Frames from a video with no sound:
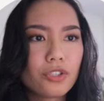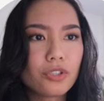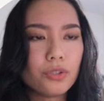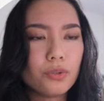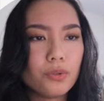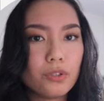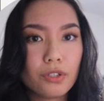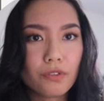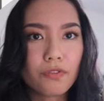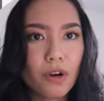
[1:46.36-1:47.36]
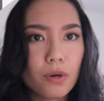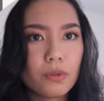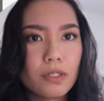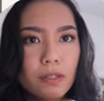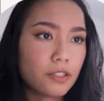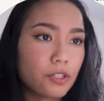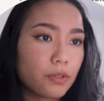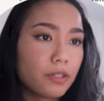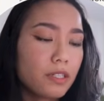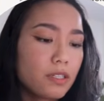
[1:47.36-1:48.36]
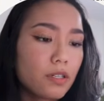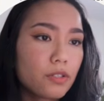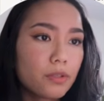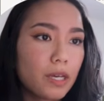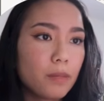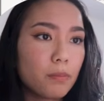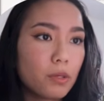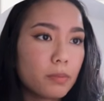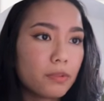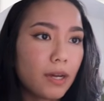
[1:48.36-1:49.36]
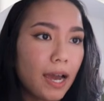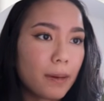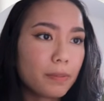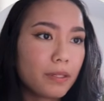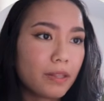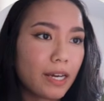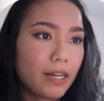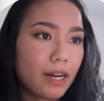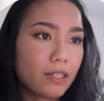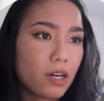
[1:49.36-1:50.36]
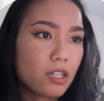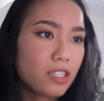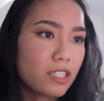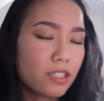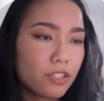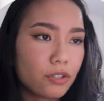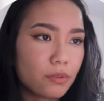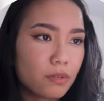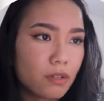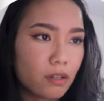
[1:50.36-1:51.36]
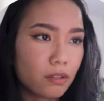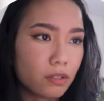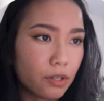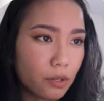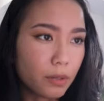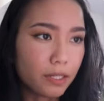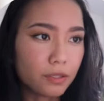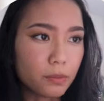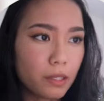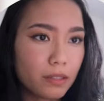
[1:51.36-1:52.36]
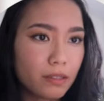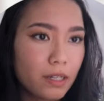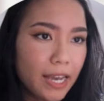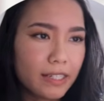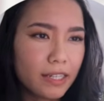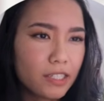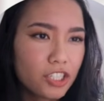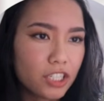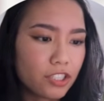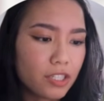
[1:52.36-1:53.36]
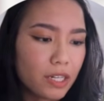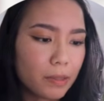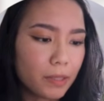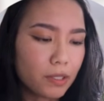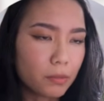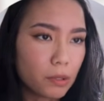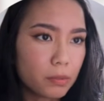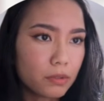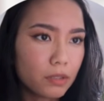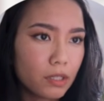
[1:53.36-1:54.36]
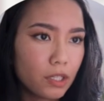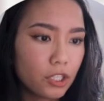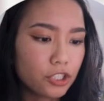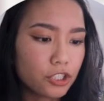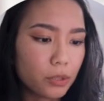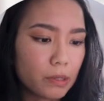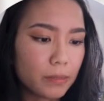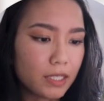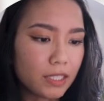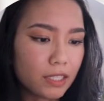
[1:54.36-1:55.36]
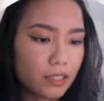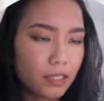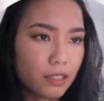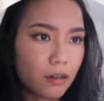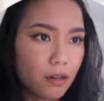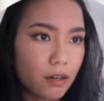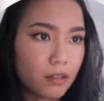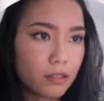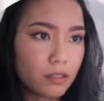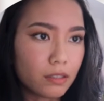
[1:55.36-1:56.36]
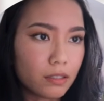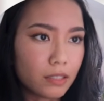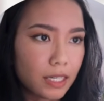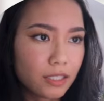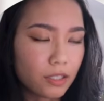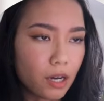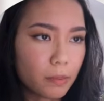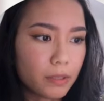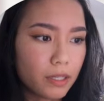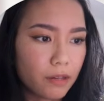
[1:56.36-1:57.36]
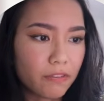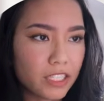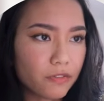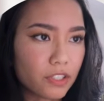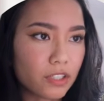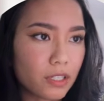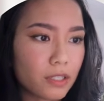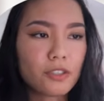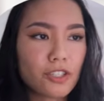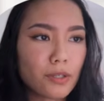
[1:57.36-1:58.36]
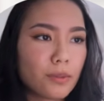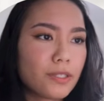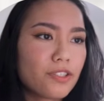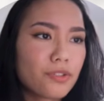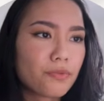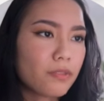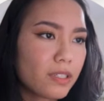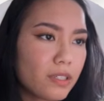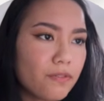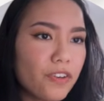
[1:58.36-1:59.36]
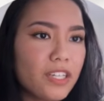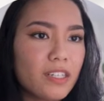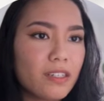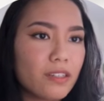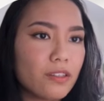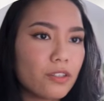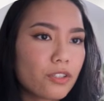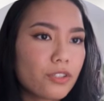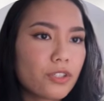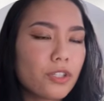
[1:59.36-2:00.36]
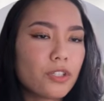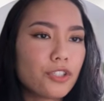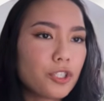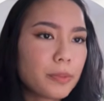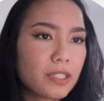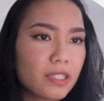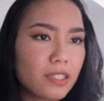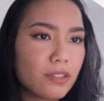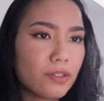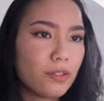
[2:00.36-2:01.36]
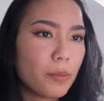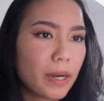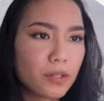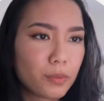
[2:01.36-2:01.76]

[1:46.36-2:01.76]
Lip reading: to your phone. So there is also a mobile app that I constantly use on the go as well. And any changes that I make on mobile show up instantly on the desktop and vice versa. So it's just really convenient and looks super clean no matter